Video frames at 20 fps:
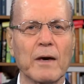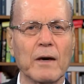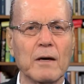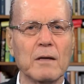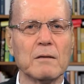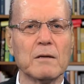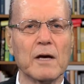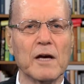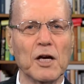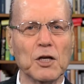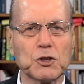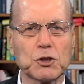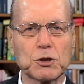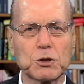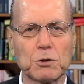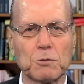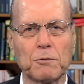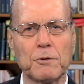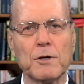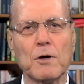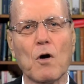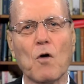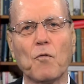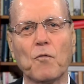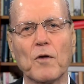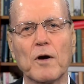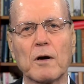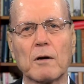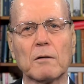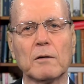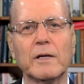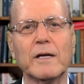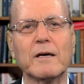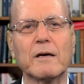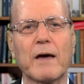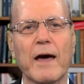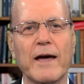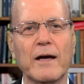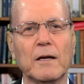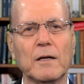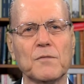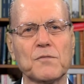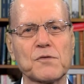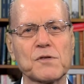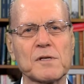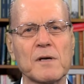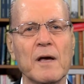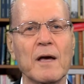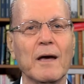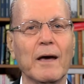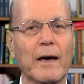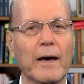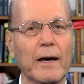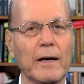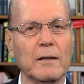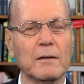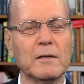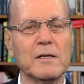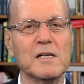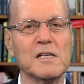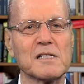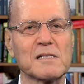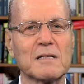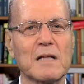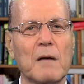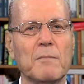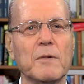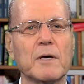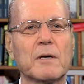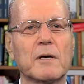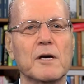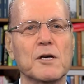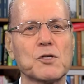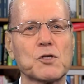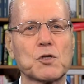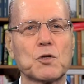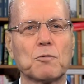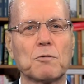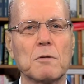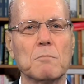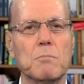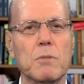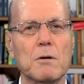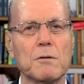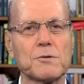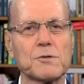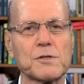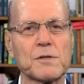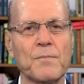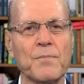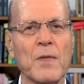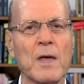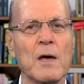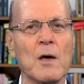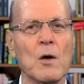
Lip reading: in the history of early caliphs and Islamic history books,